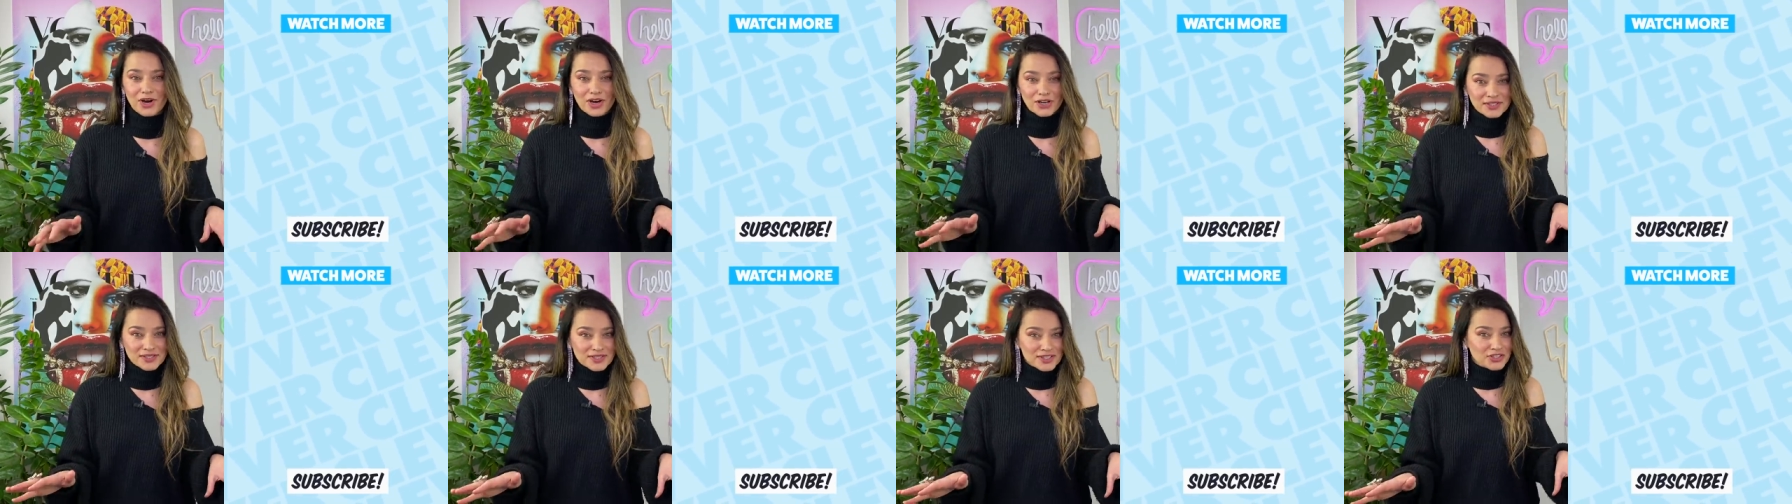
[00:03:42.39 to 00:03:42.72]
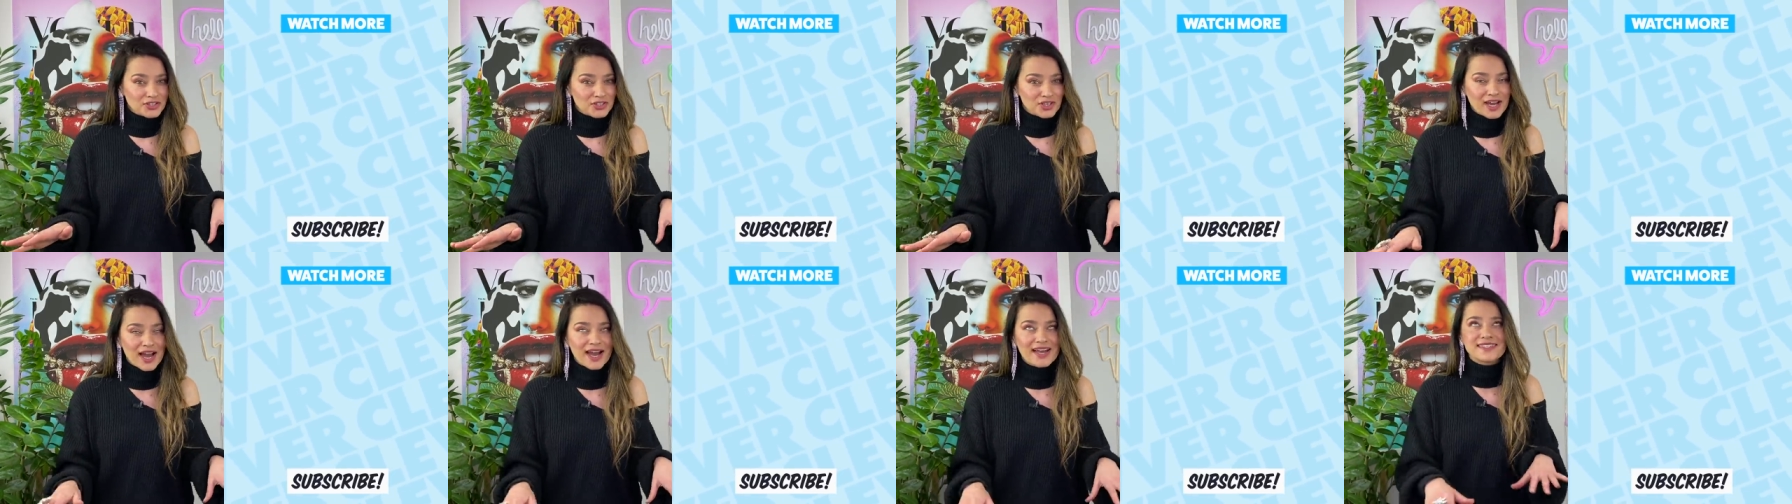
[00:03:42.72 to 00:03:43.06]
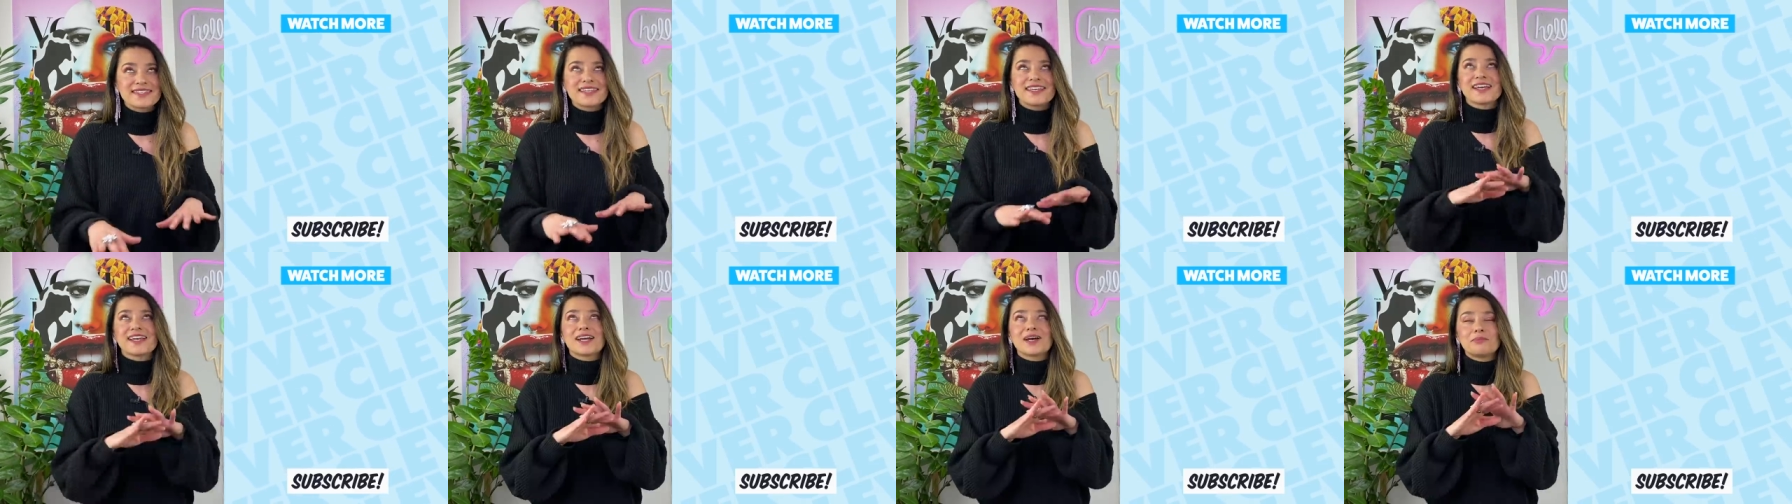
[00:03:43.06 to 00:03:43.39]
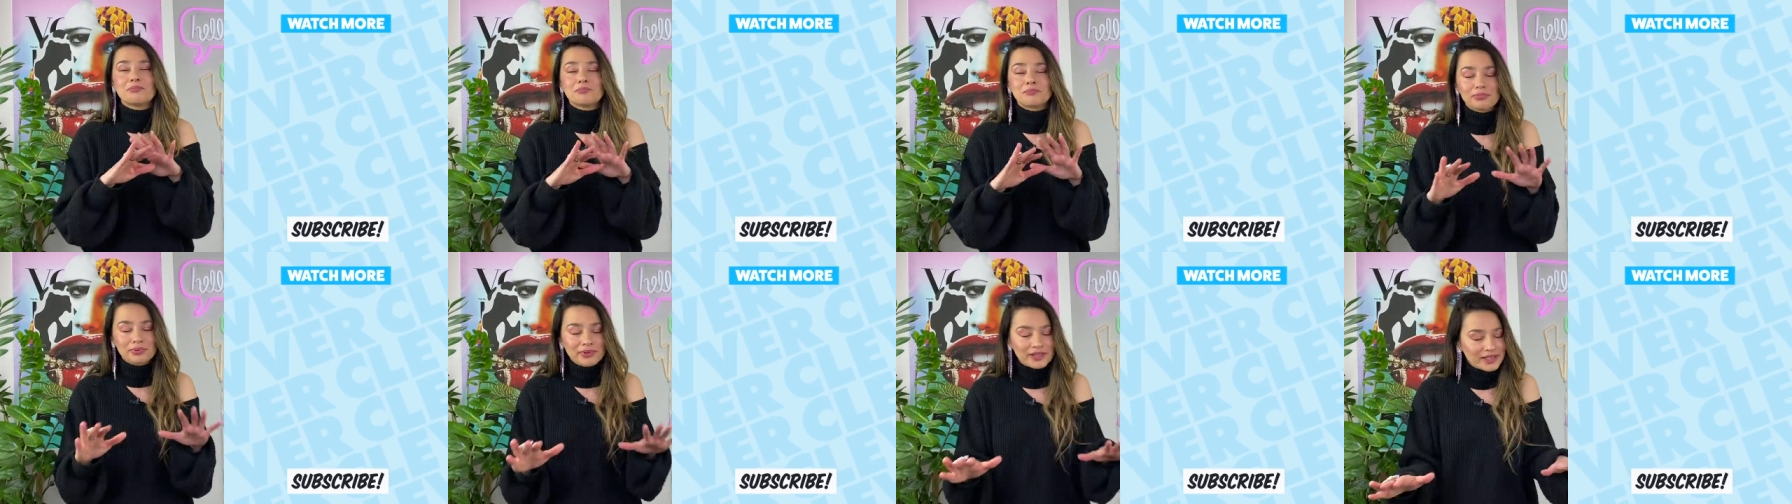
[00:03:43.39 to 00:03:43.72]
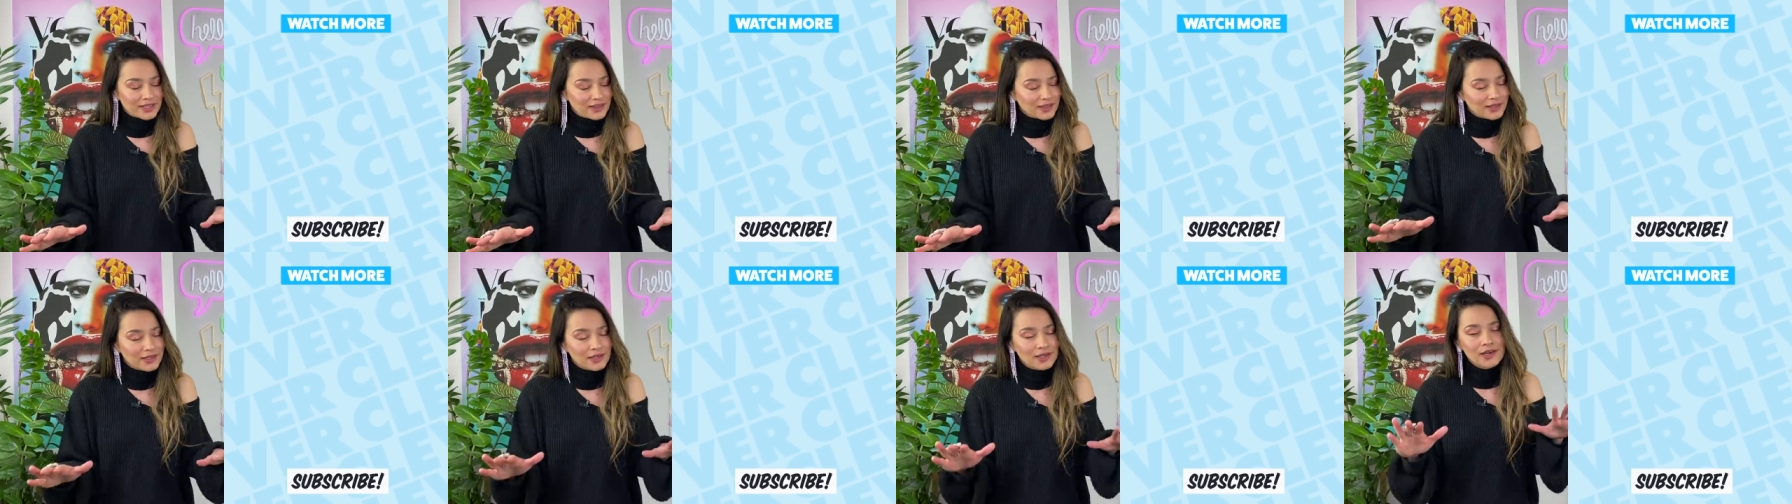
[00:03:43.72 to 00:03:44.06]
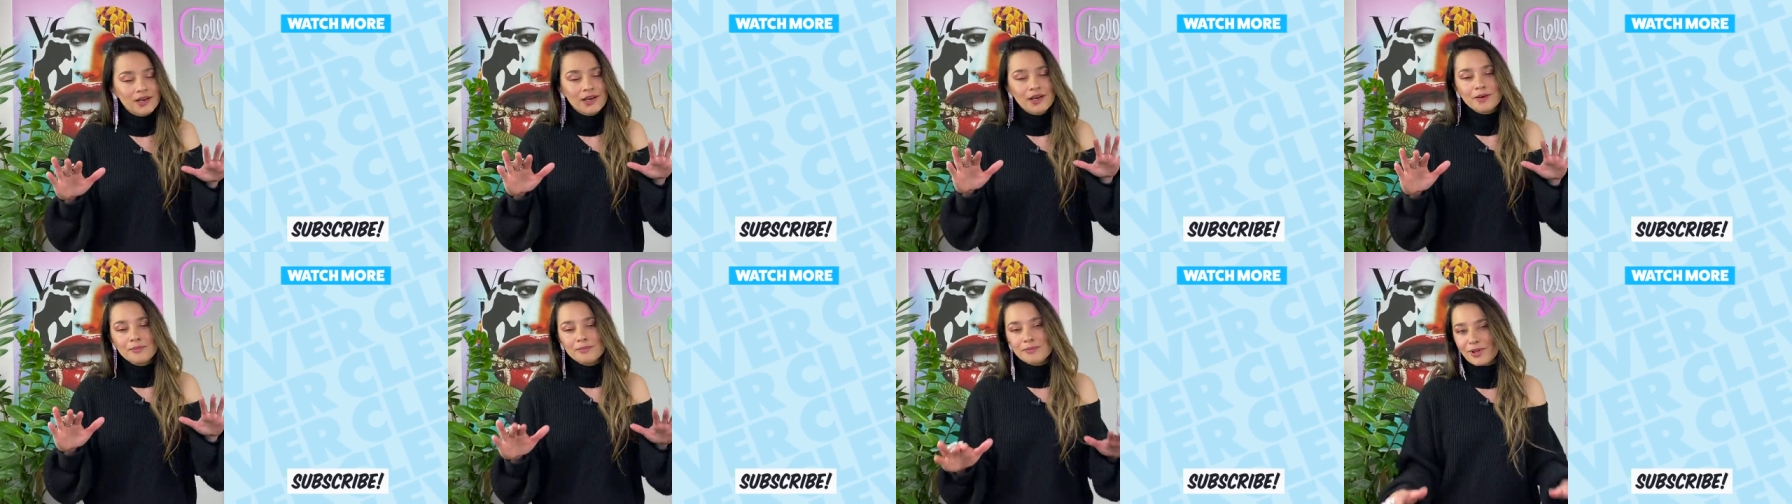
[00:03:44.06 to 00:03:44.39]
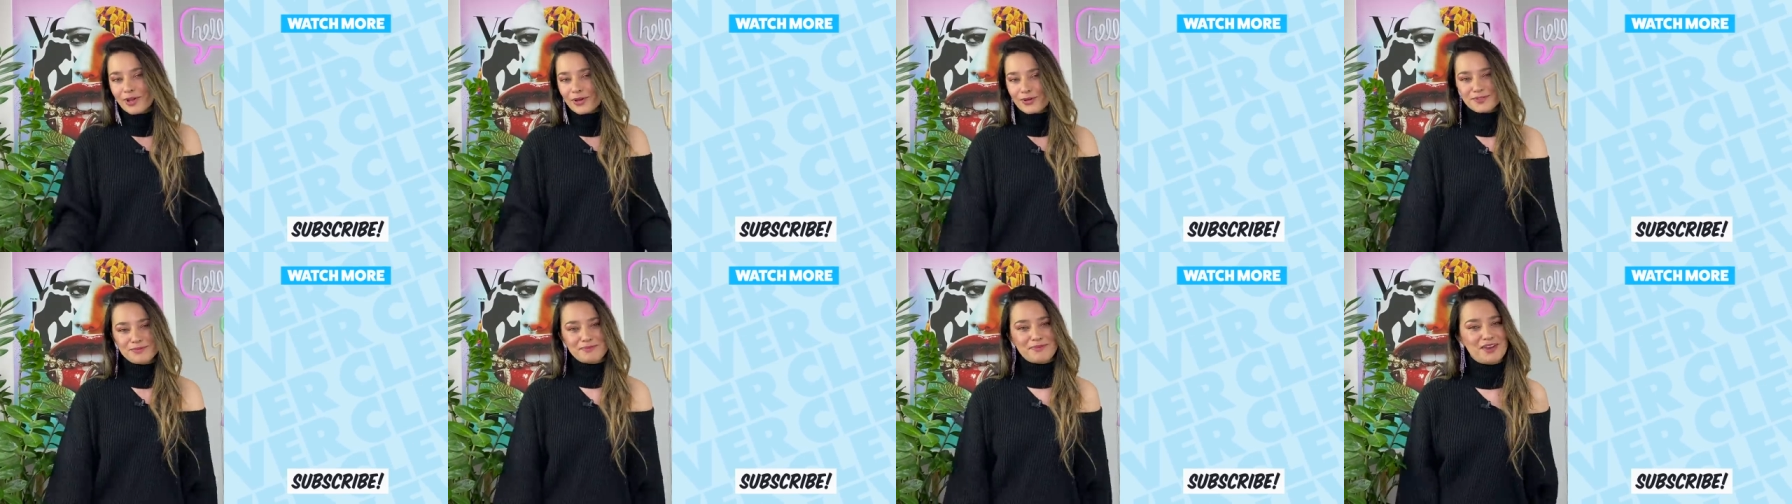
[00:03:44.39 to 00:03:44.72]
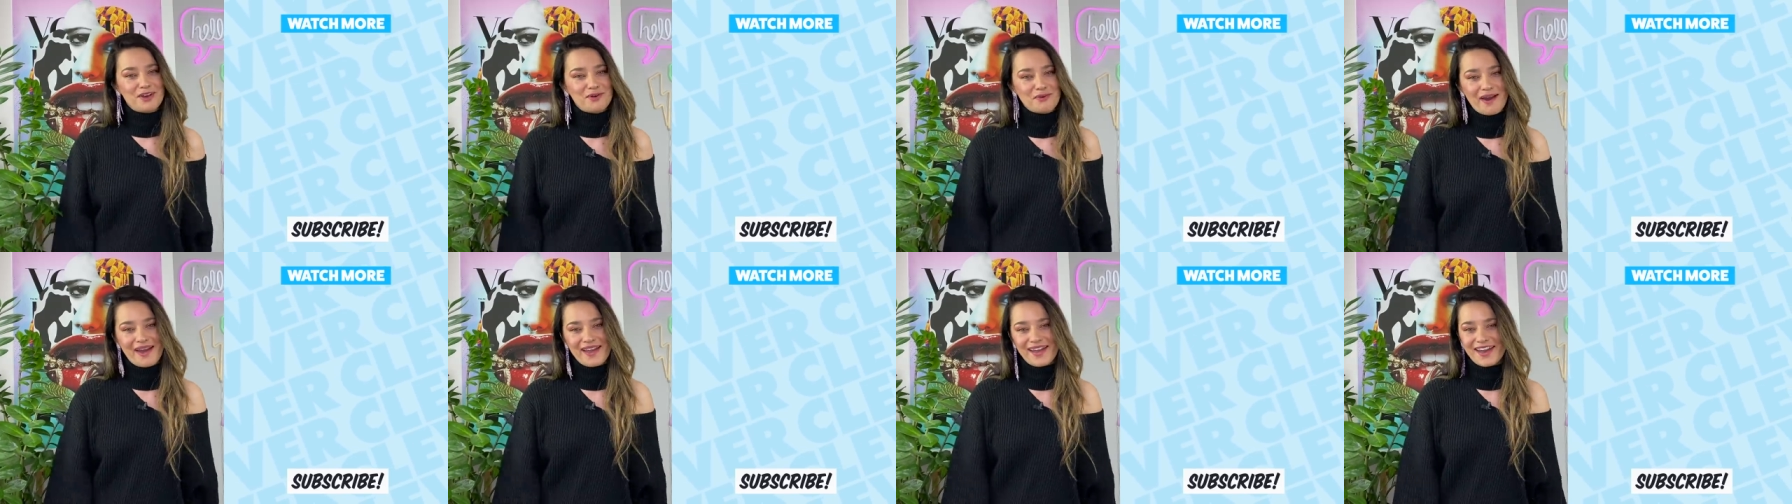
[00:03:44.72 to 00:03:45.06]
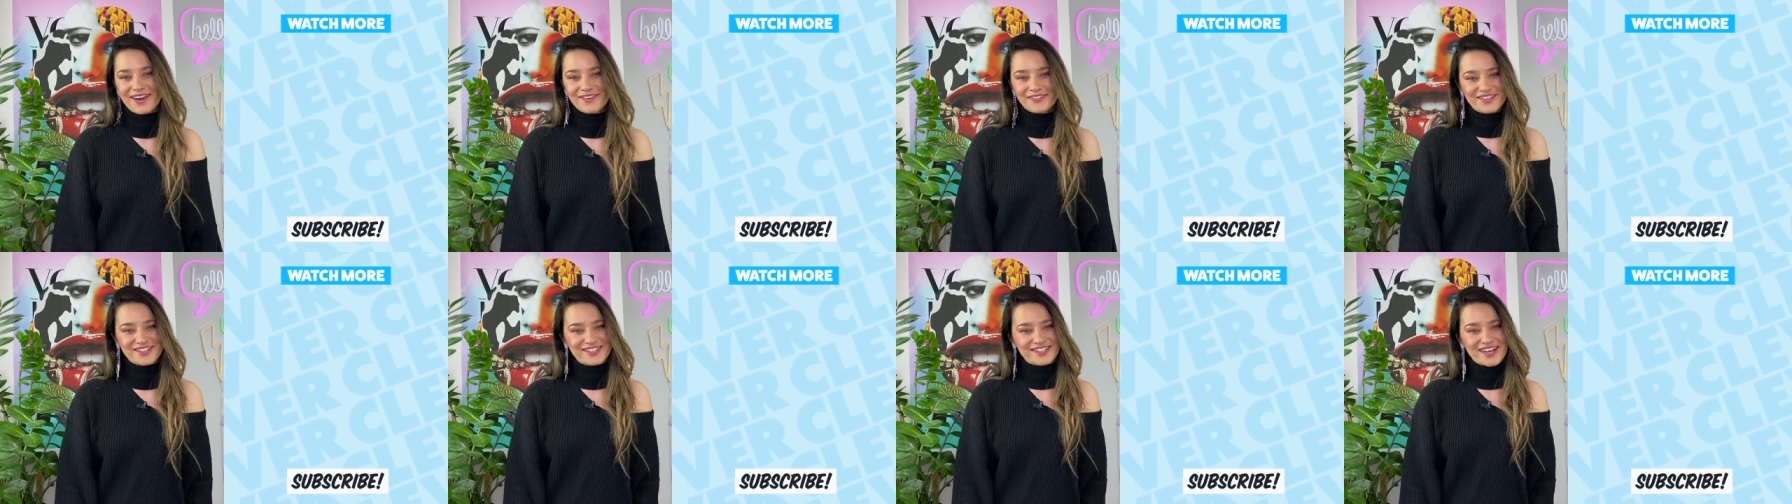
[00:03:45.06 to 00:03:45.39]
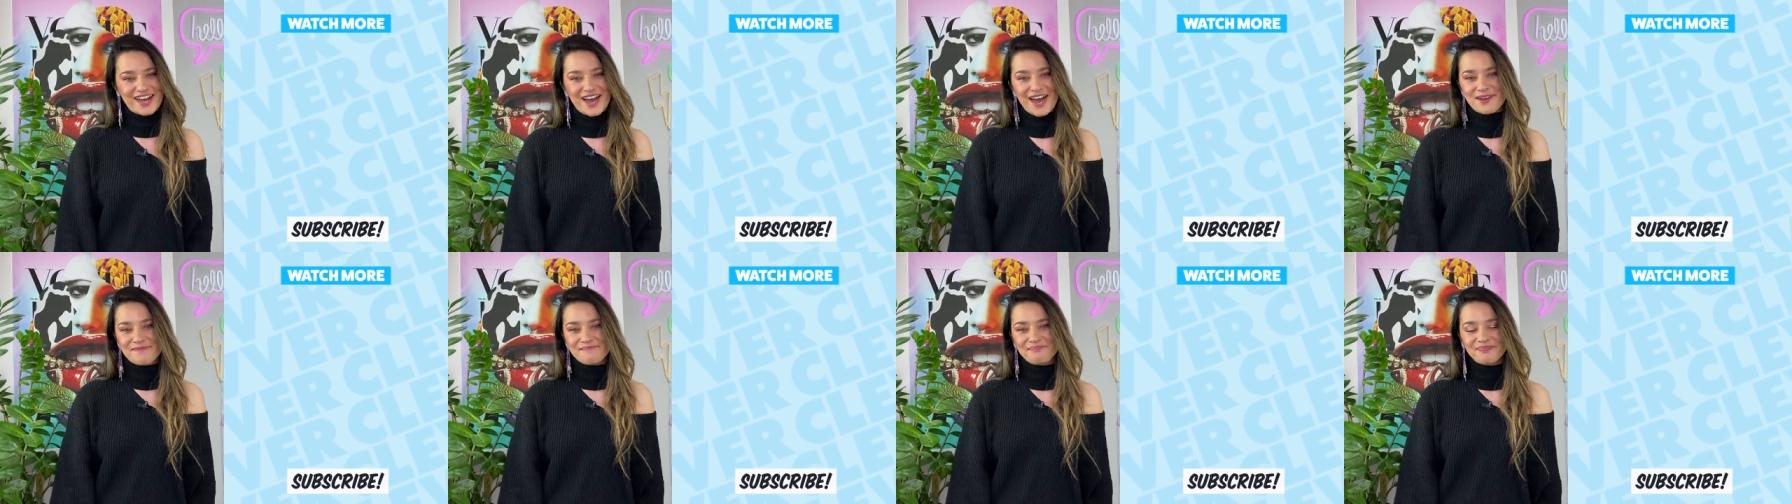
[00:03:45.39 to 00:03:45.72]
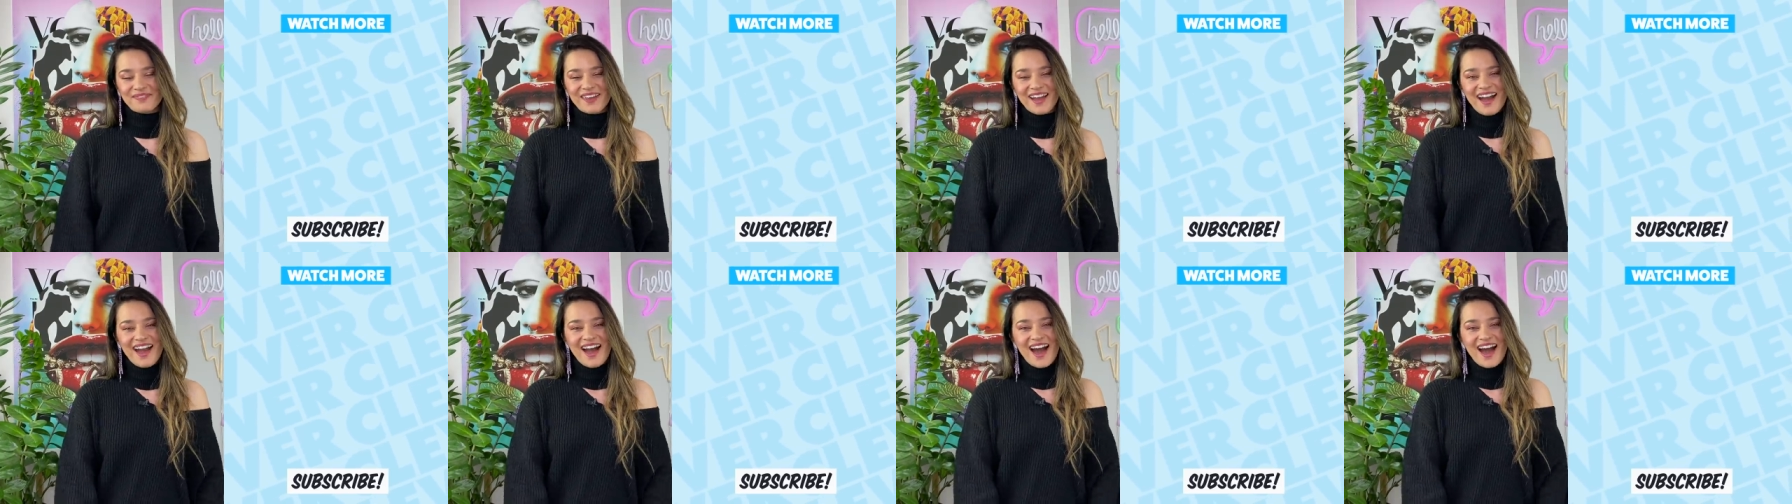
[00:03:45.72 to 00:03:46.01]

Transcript: Honestly, you guys, he completely blows me away every time.